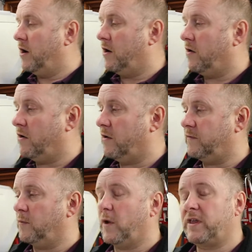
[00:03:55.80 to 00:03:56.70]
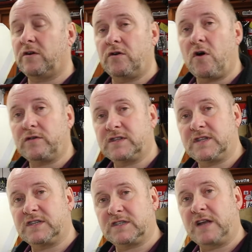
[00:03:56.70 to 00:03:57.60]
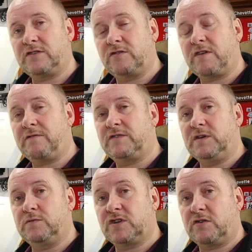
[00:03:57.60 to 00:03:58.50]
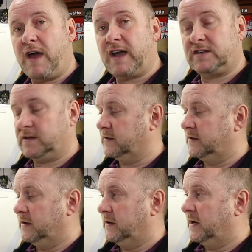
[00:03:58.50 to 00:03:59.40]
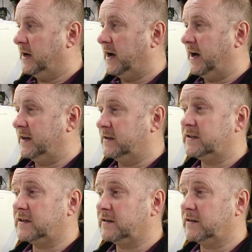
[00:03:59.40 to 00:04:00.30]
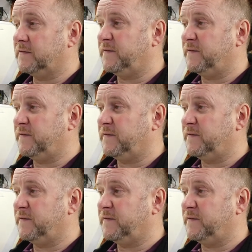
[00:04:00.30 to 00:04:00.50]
of whether or not this center of gravity was correct, and the